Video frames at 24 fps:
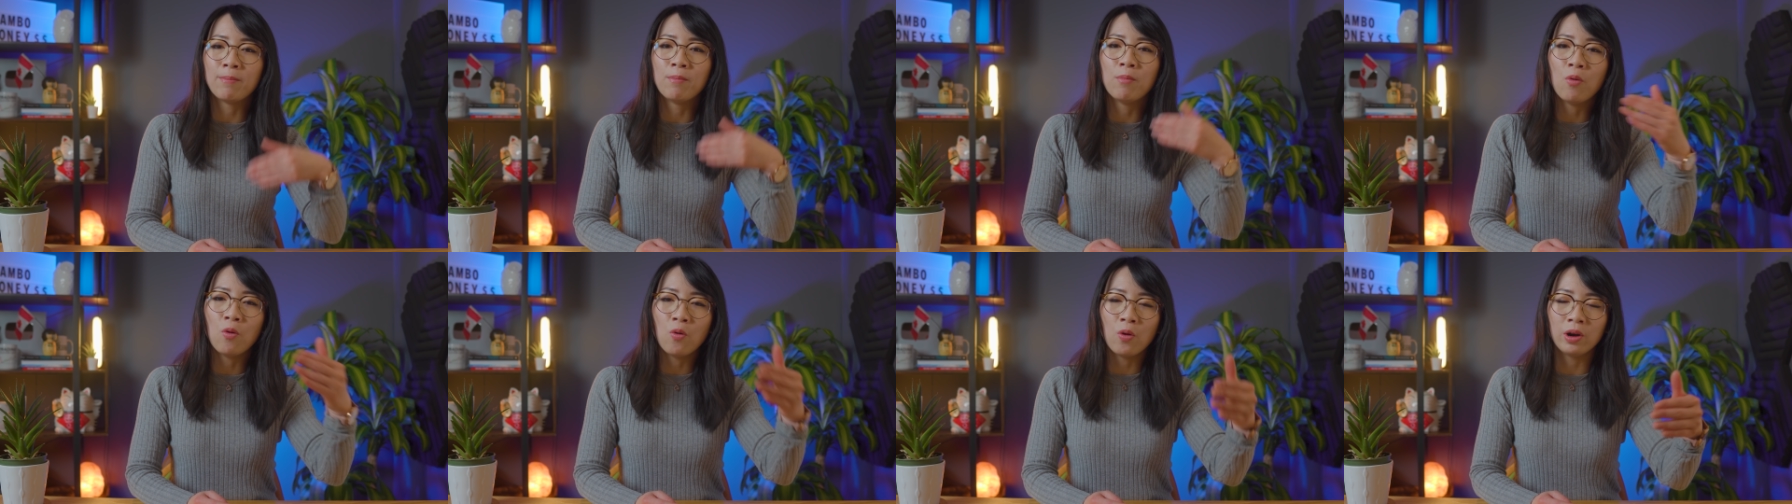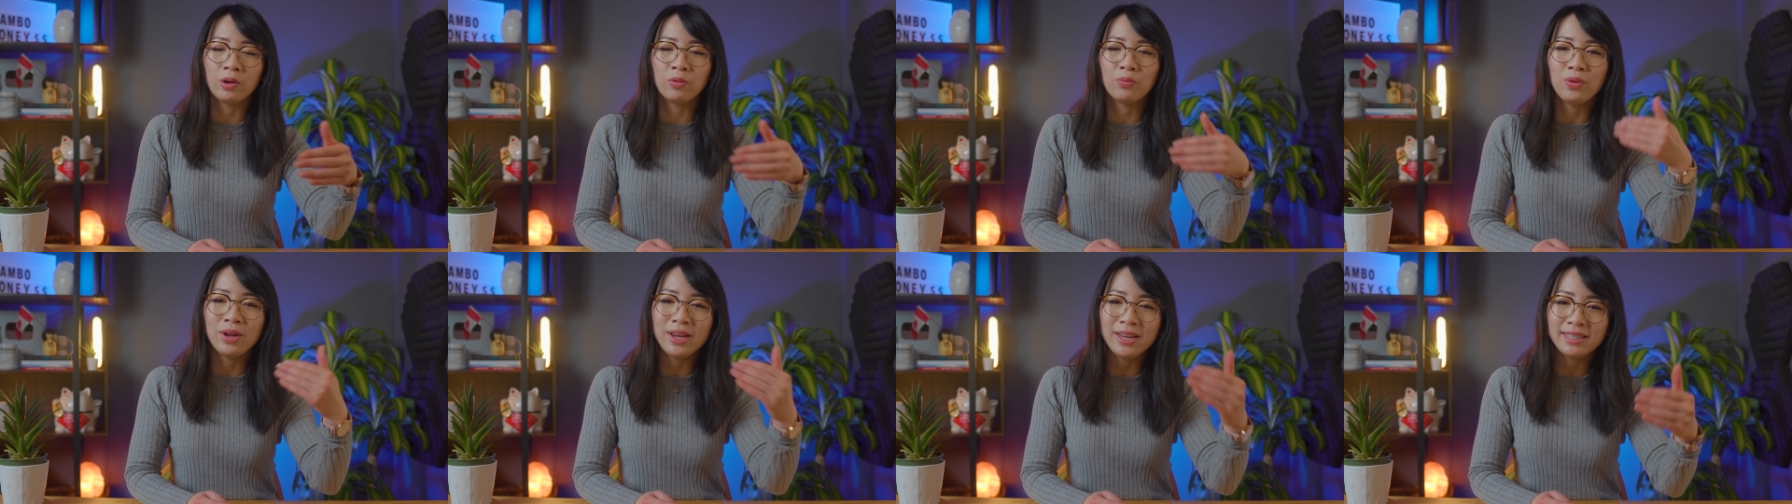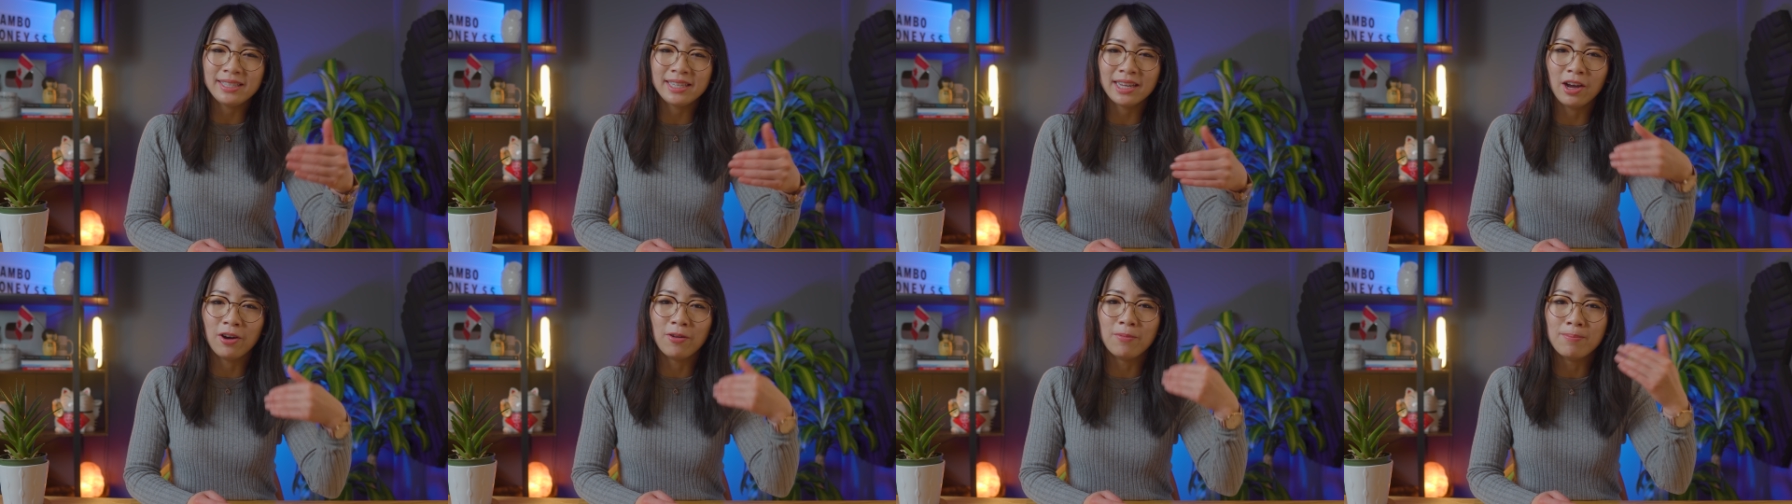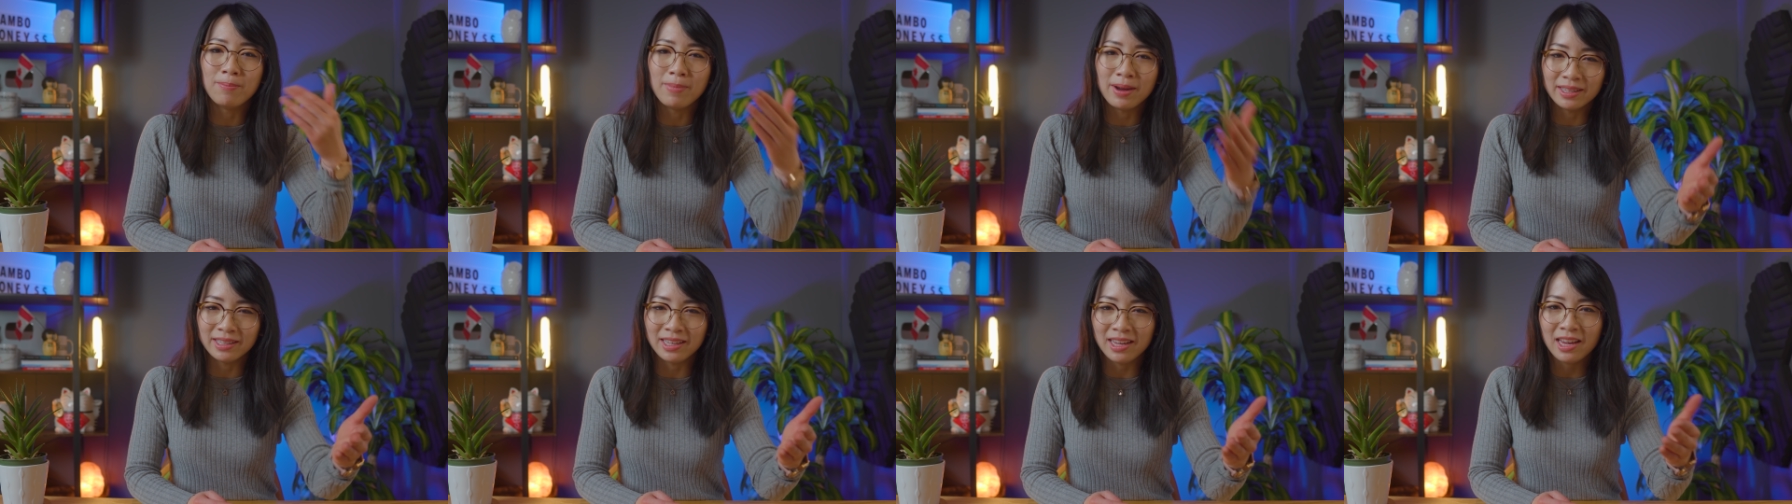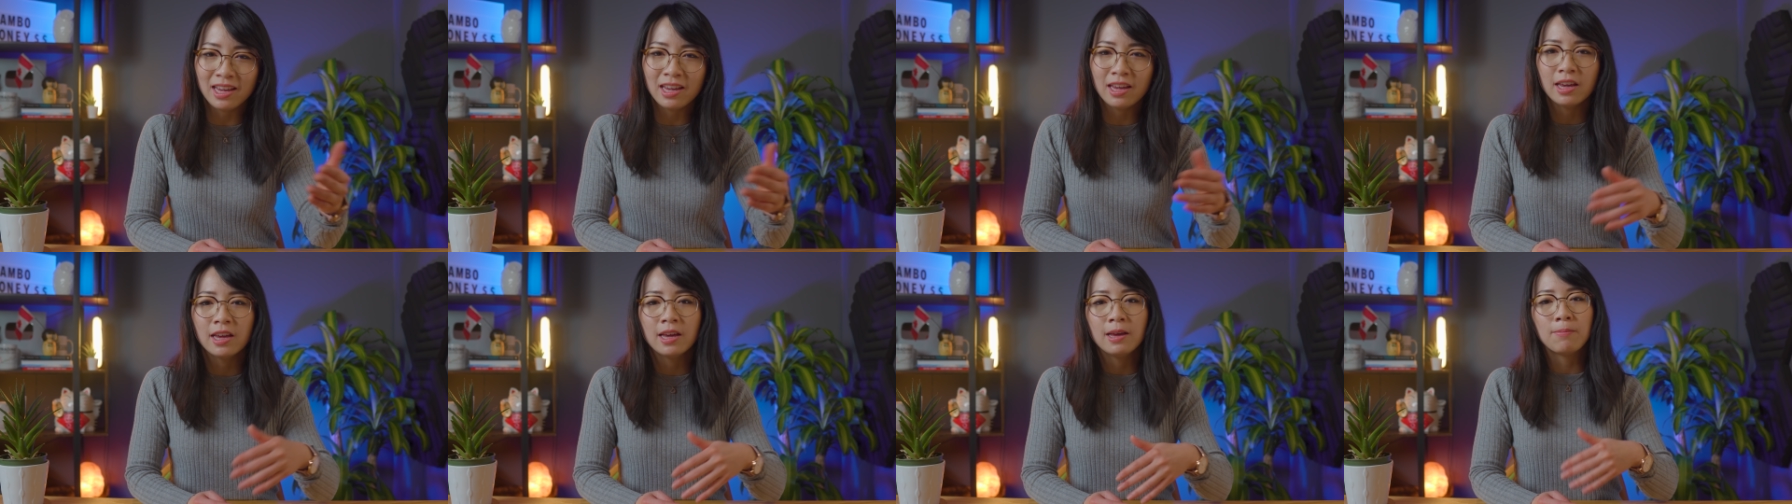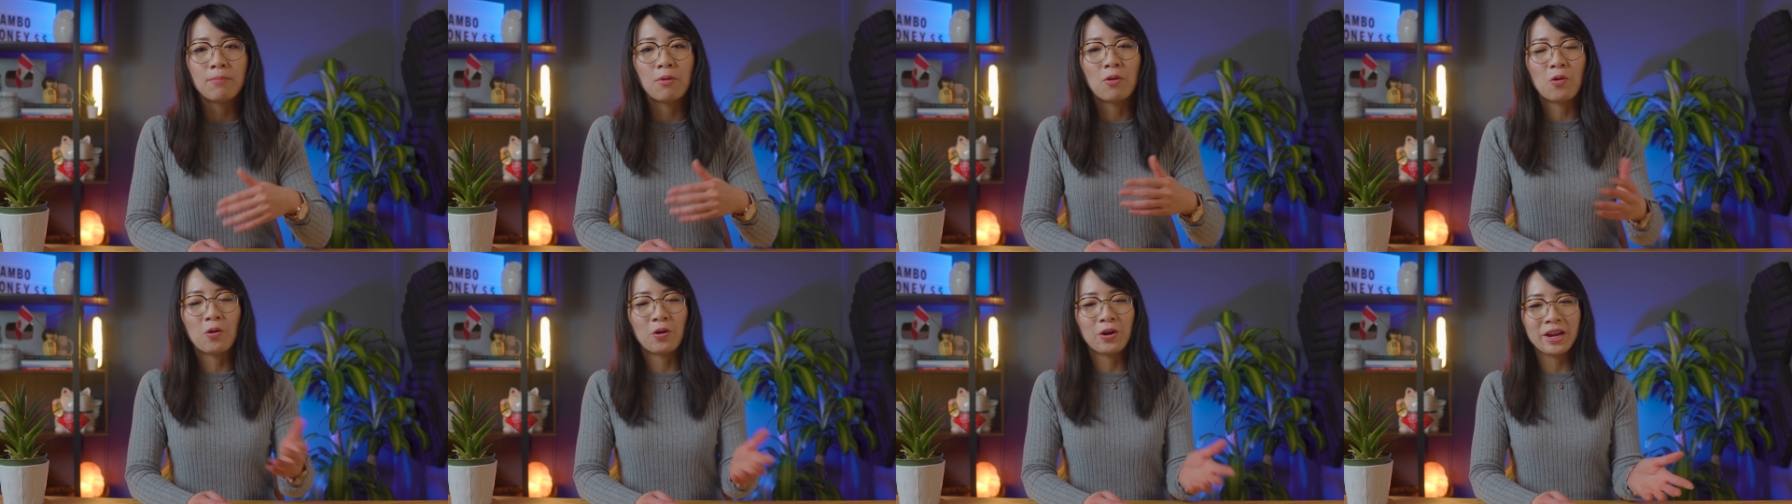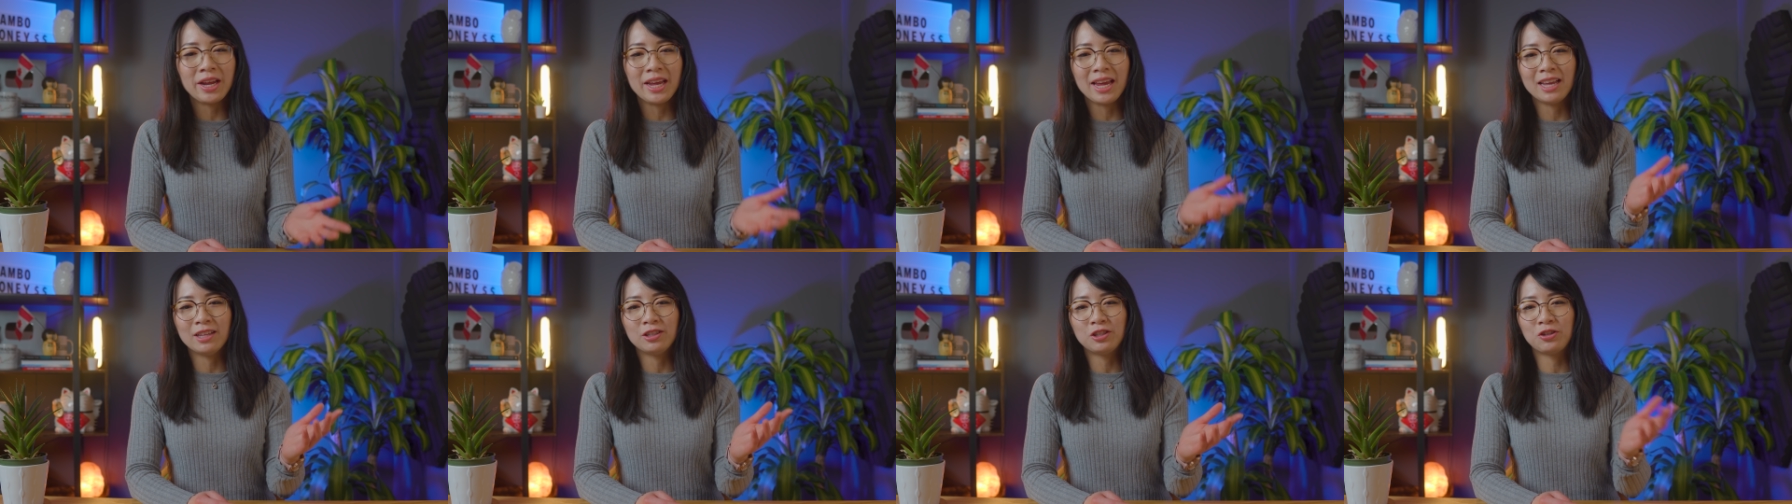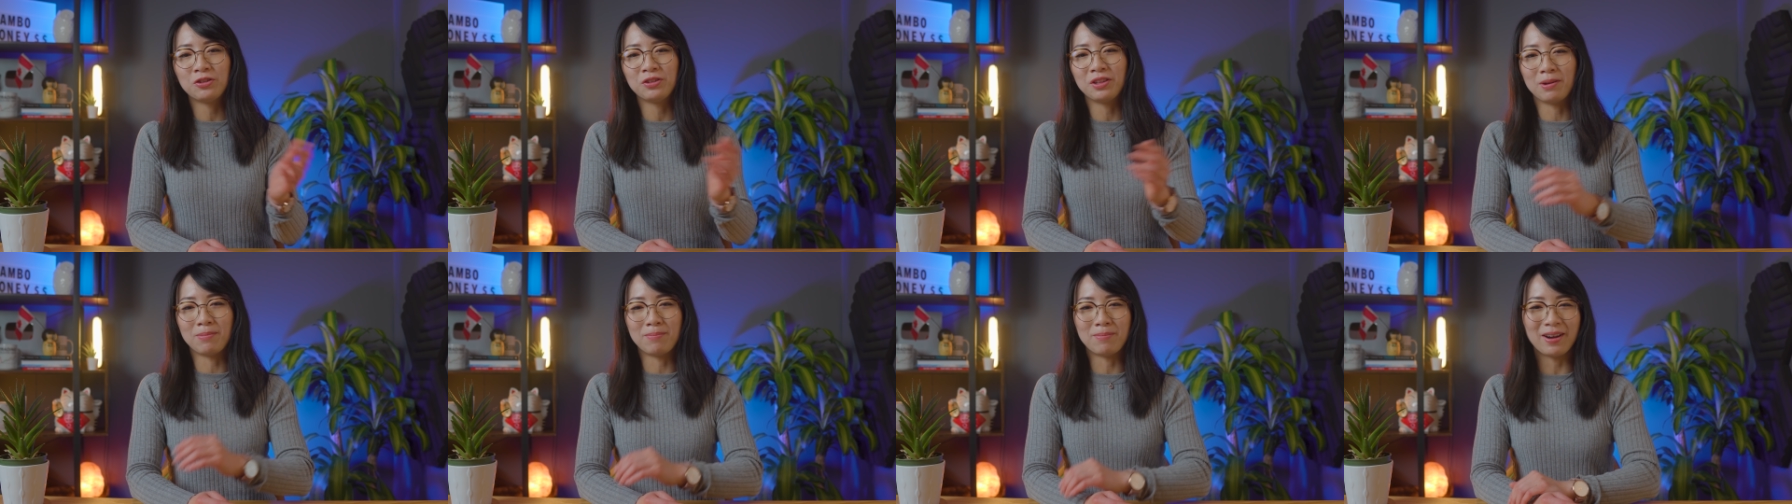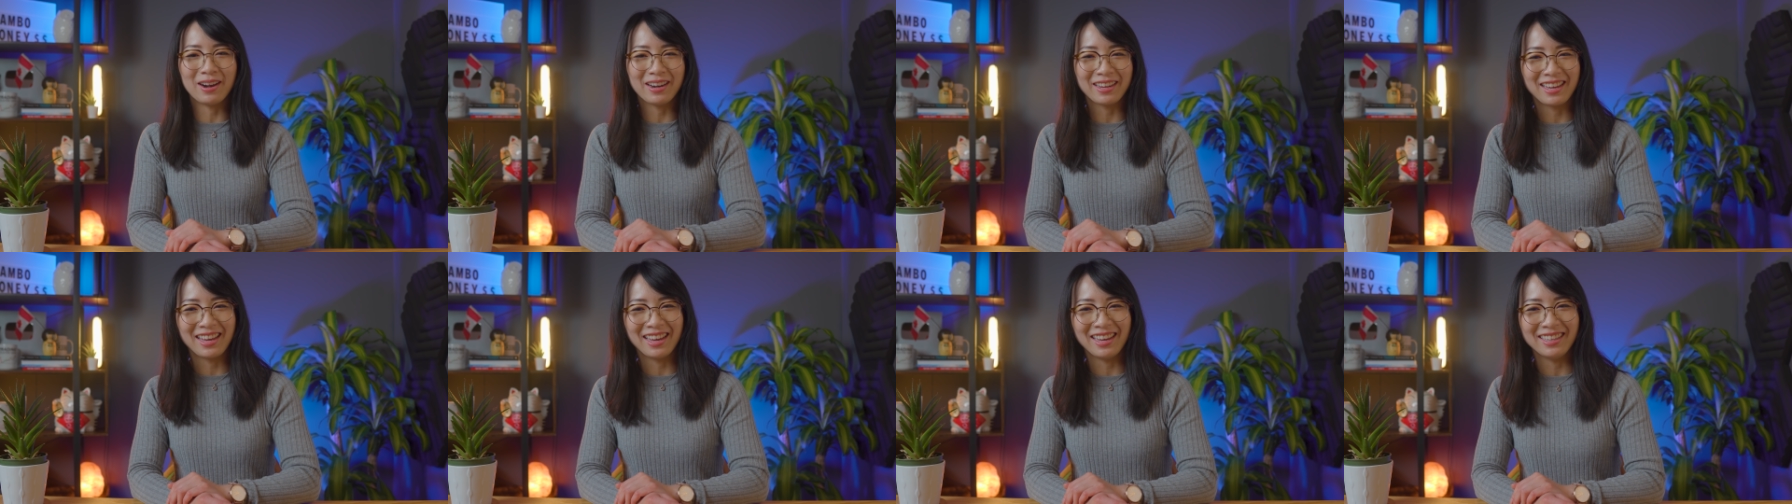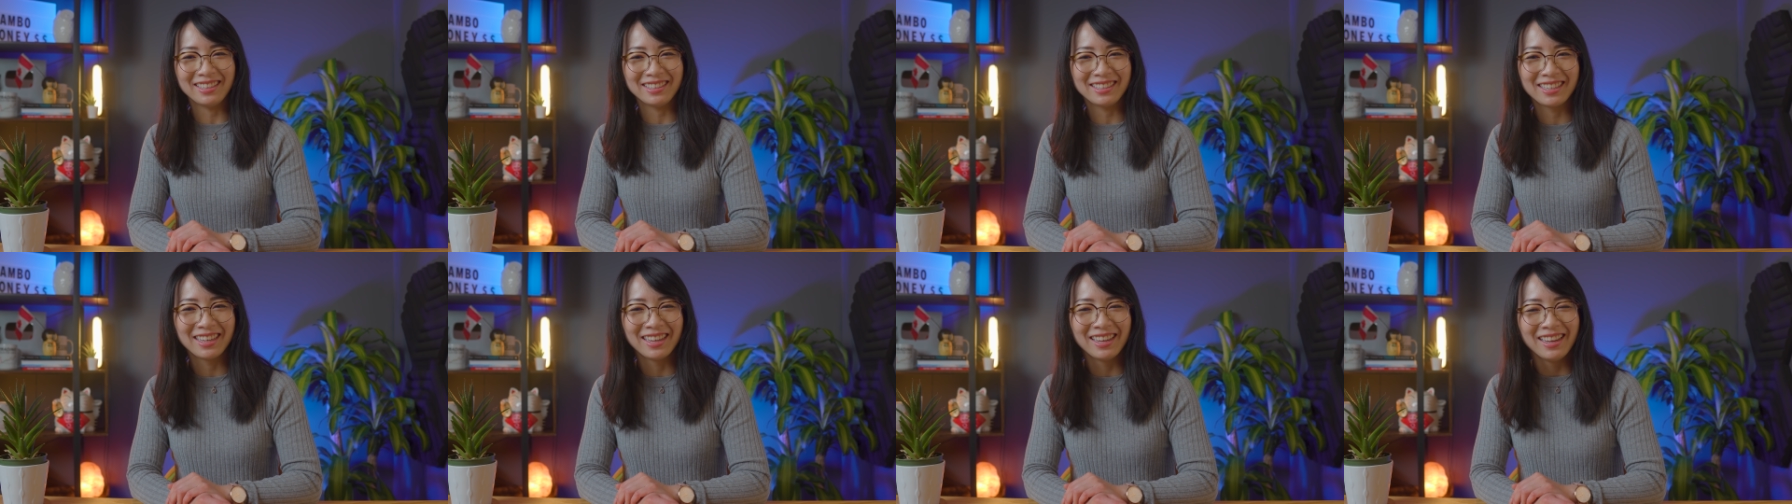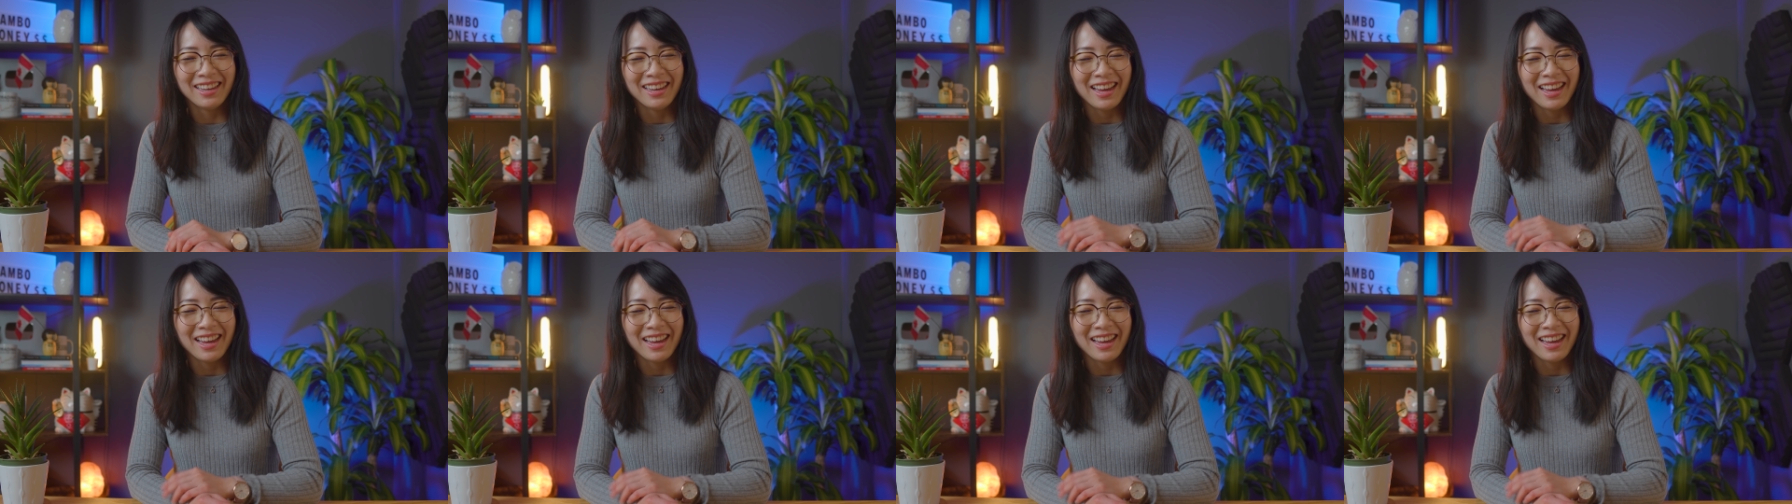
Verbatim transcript: more retail money pouring into the market.